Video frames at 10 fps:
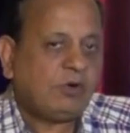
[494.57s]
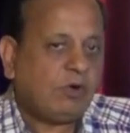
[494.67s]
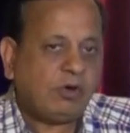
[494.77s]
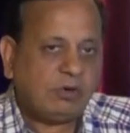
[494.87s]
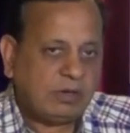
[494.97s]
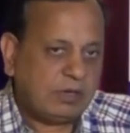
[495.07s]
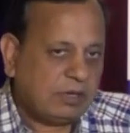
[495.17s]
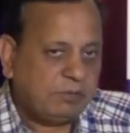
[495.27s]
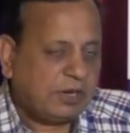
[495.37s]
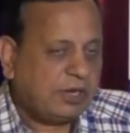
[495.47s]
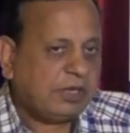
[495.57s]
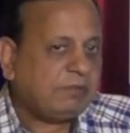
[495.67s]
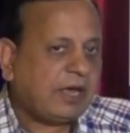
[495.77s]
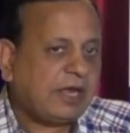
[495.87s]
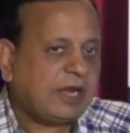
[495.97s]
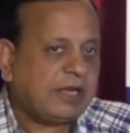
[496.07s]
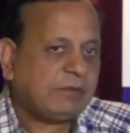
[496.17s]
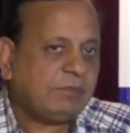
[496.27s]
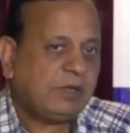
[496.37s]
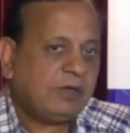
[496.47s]
or hibernating
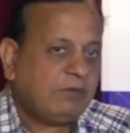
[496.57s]
myocardium,